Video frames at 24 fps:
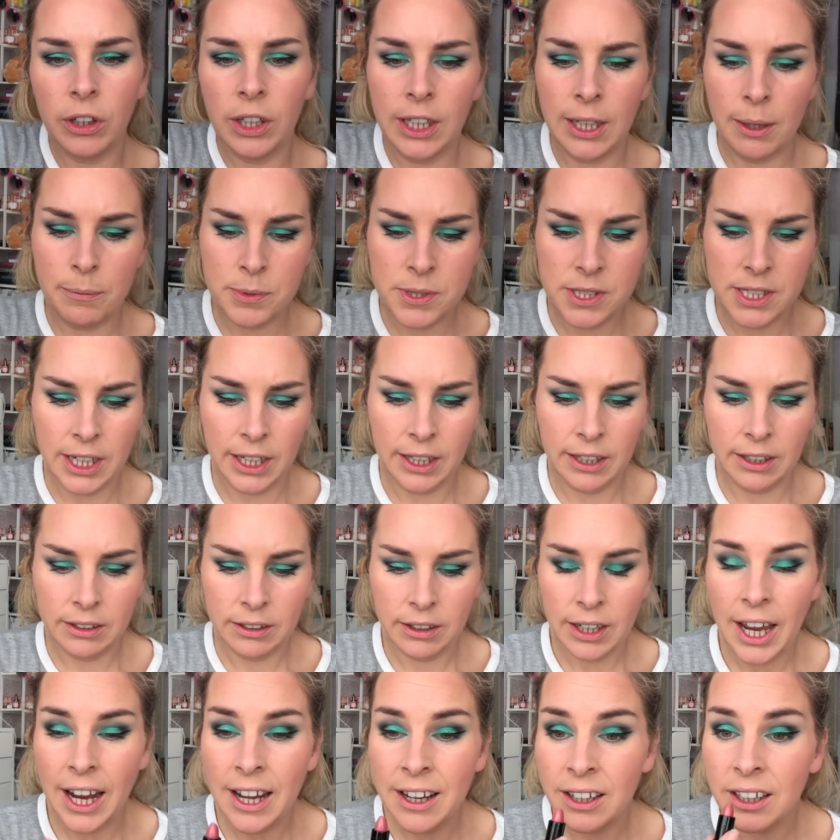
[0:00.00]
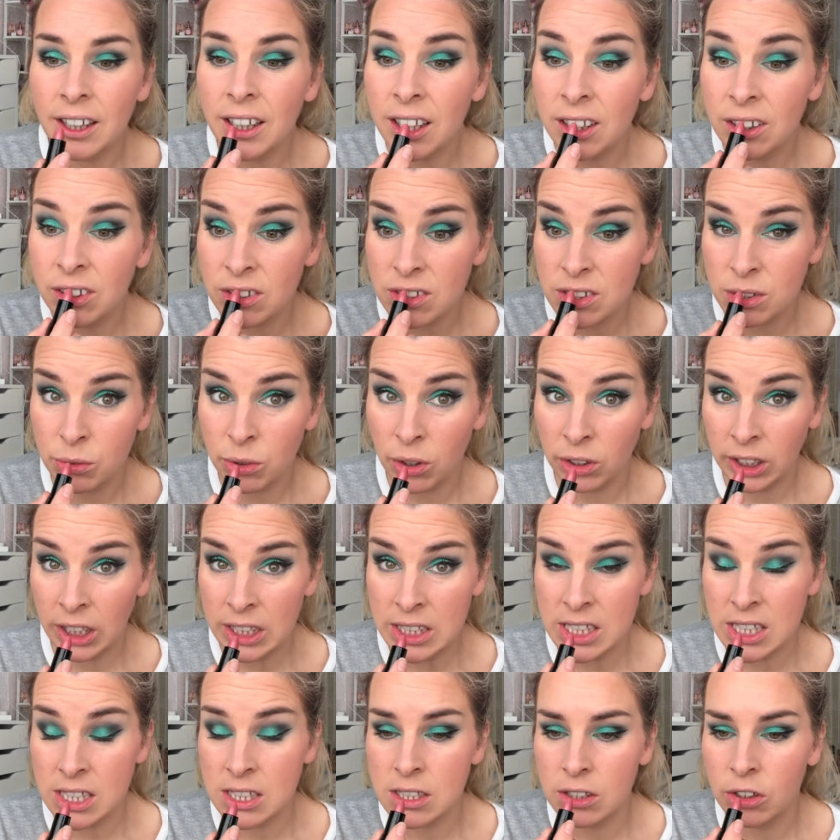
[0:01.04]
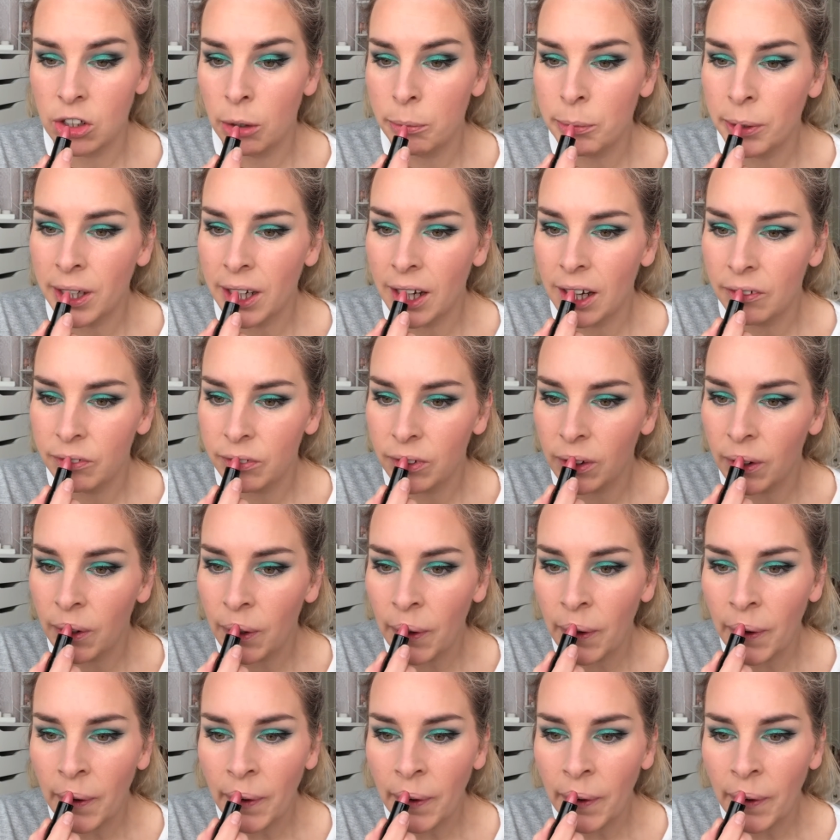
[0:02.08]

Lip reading: lipstick, and it does go on your teeth, so you've got to be careful.